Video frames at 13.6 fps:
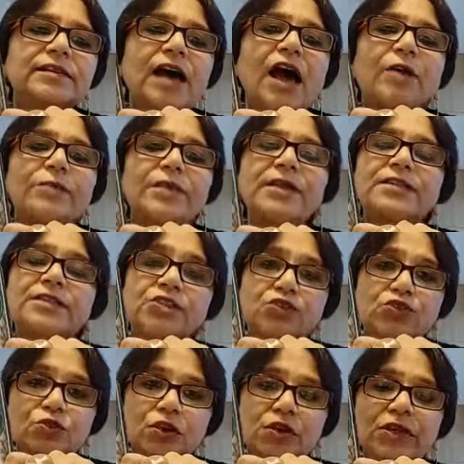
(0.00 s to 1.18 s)
our base is
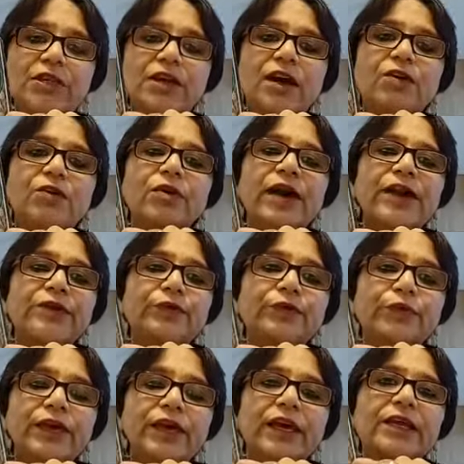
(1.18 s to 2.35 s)
solid now, and
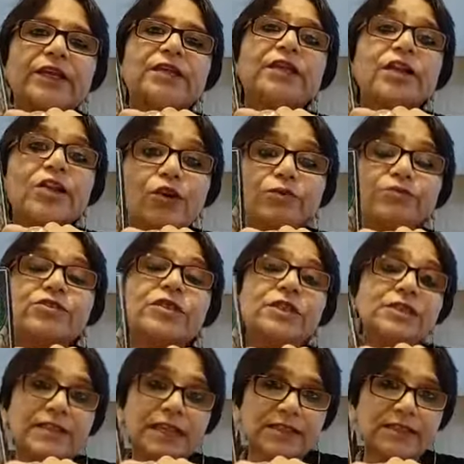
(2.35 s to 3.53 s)
we can think of
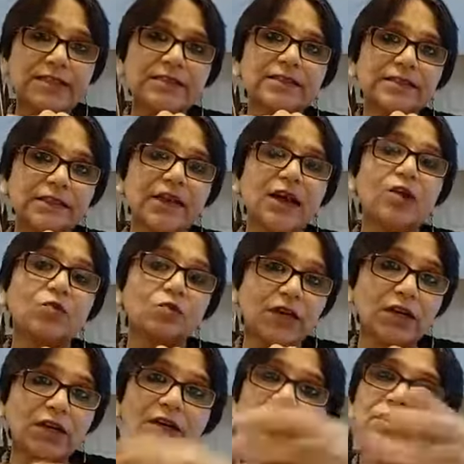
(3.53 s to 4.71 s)
successes in our
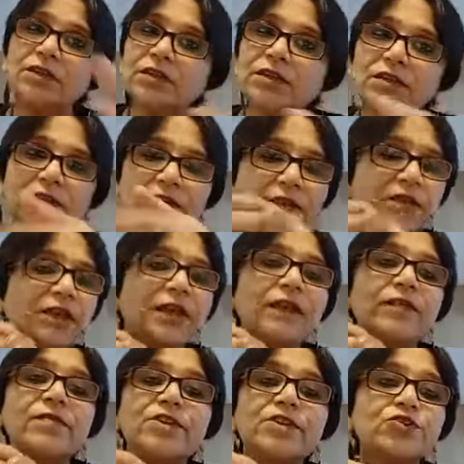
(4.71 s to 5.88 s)
work
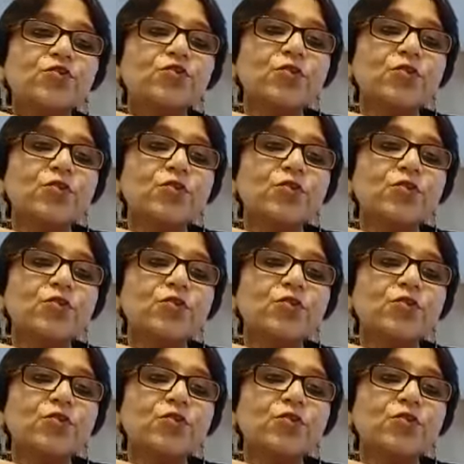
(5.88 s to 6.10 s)
in this